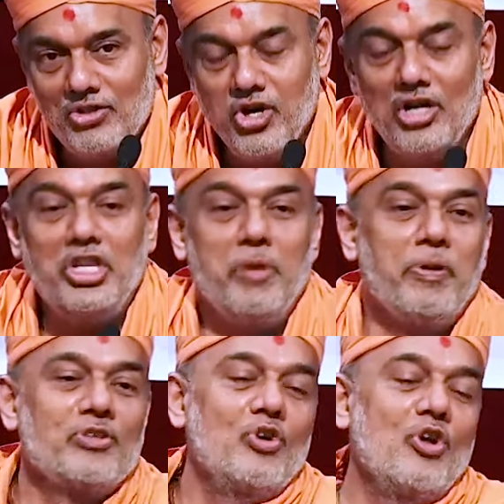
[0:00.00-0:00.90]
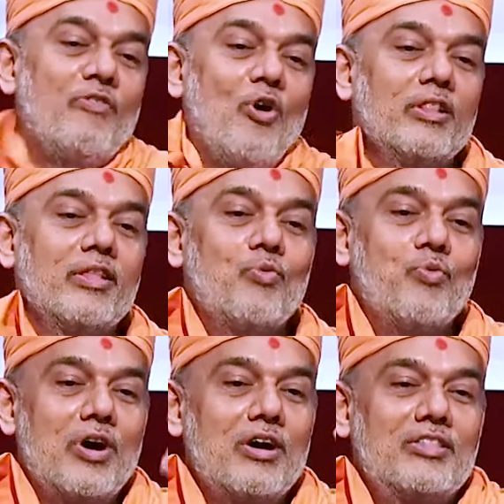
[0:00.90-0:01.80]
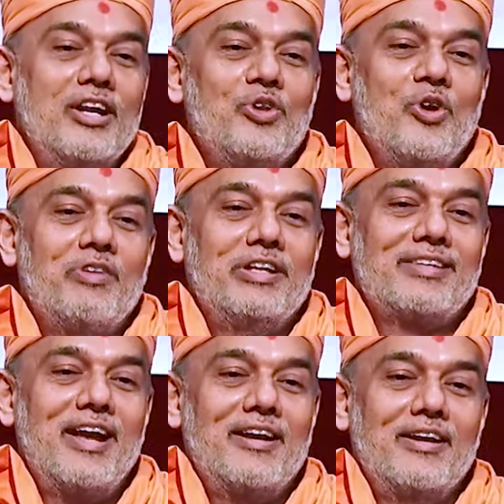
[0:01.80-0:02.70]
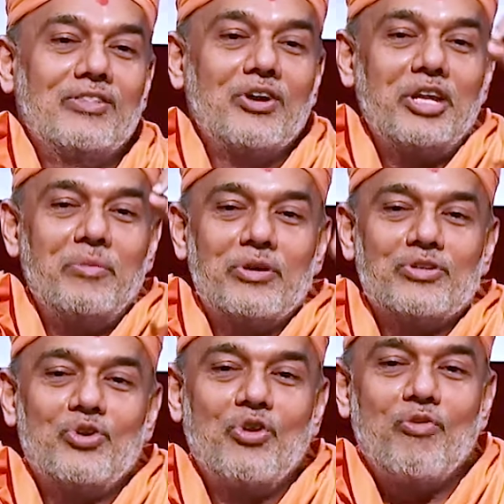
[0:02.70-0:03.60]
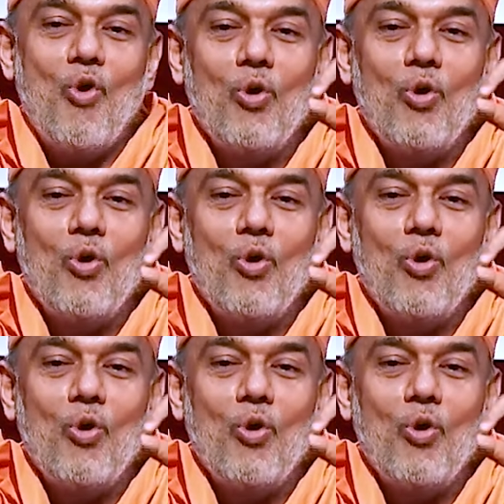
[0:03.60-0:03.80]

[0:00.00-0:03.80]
30% of all the work that you have decided and 30% of